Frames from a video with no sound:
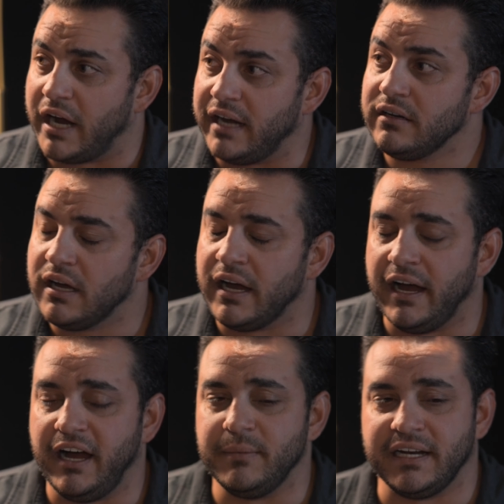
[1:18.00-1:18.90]
right,
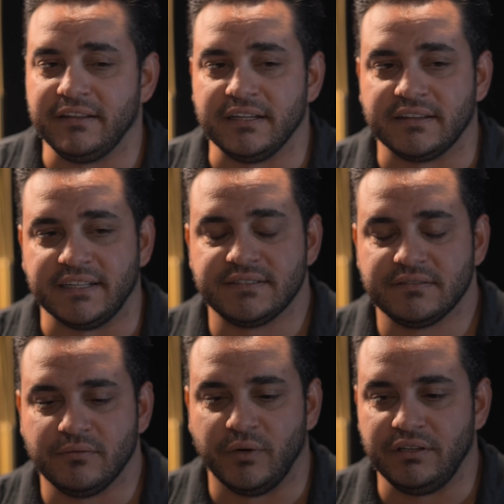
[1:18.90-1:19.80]
um, and I think that's
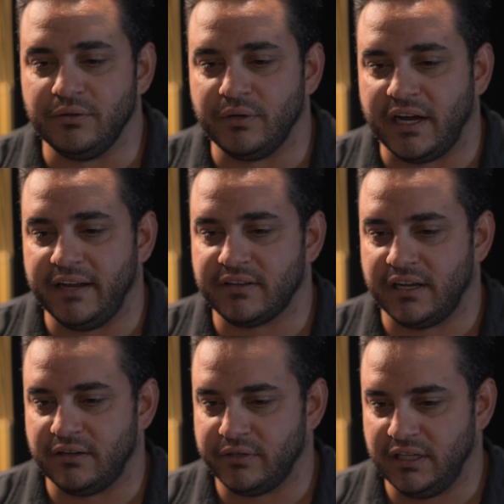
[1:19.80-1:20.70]
what you and I have
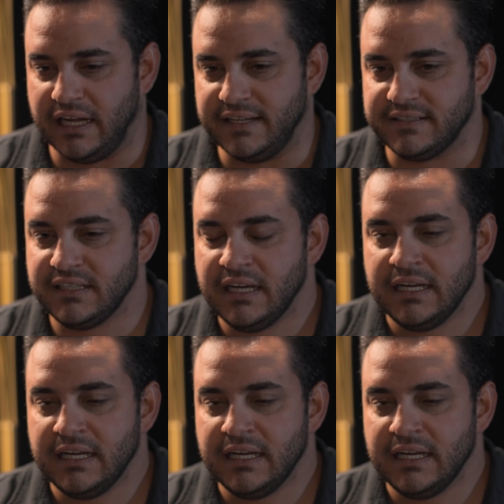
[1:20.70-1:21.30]
kind of realized.